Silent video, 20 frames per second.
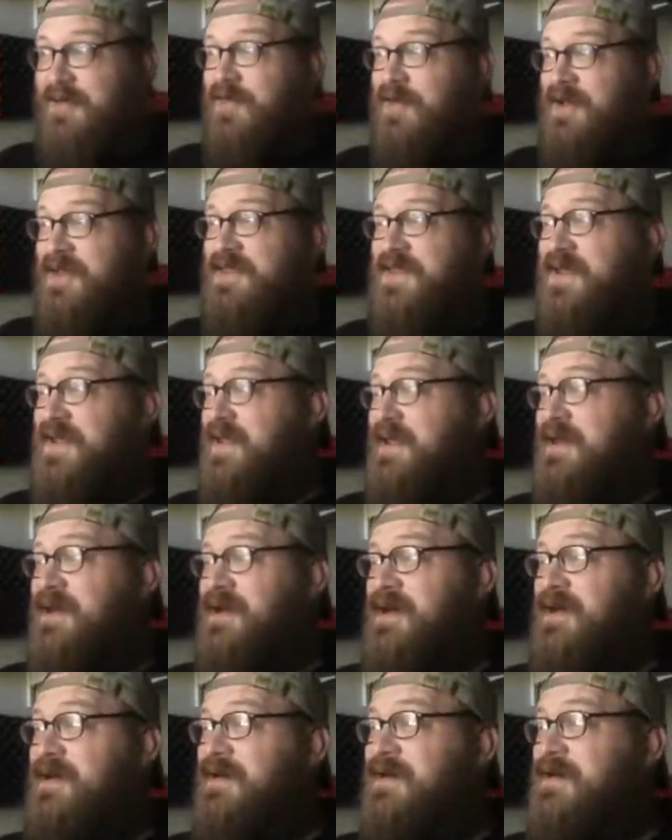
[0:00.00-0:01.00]
with the,
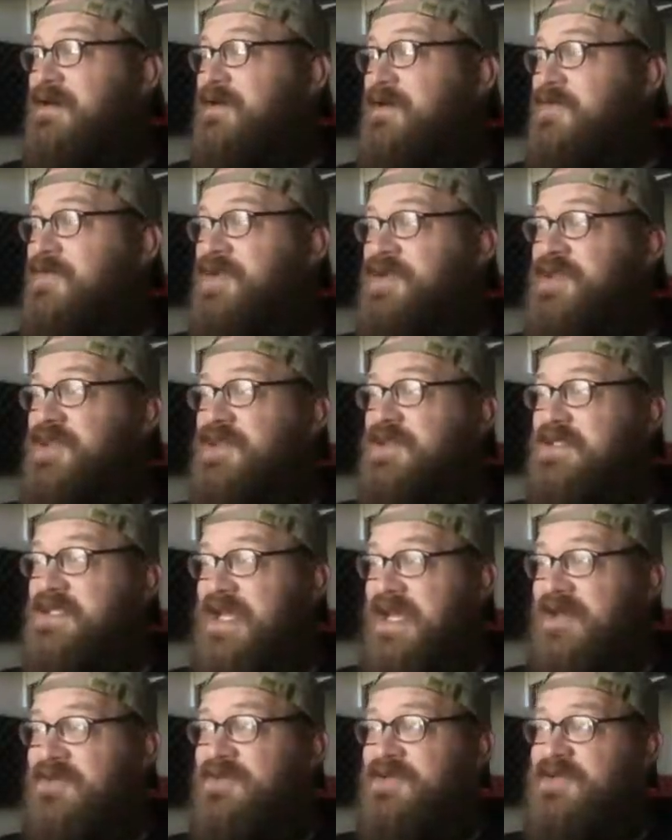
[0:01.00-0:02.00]
uh, with the
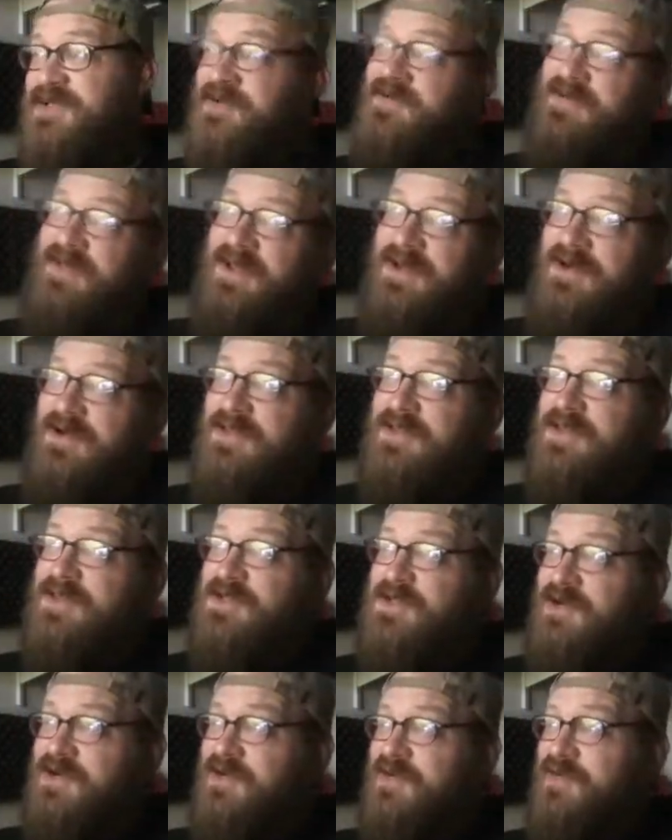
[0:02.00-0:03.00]
sandwich over there at the
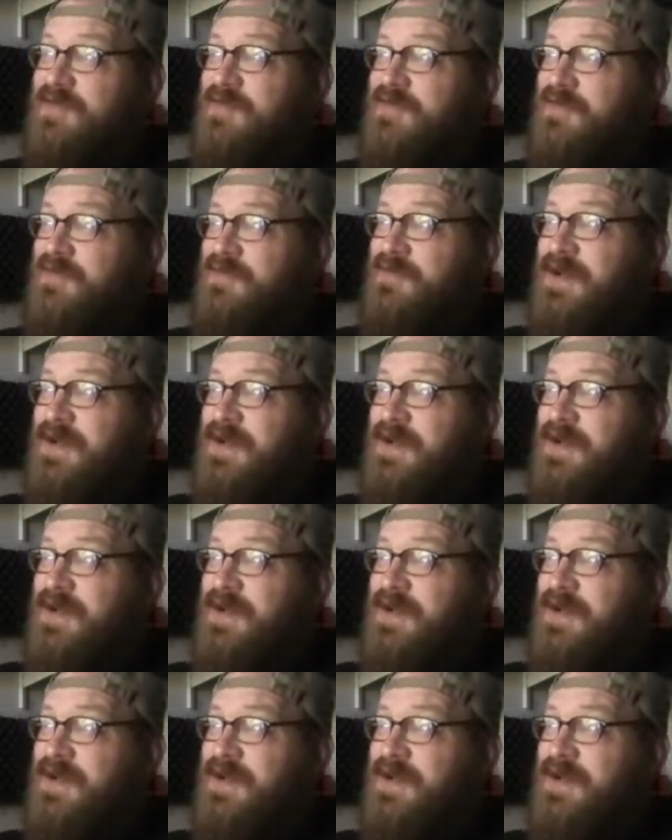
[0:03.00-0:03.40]
Chocobo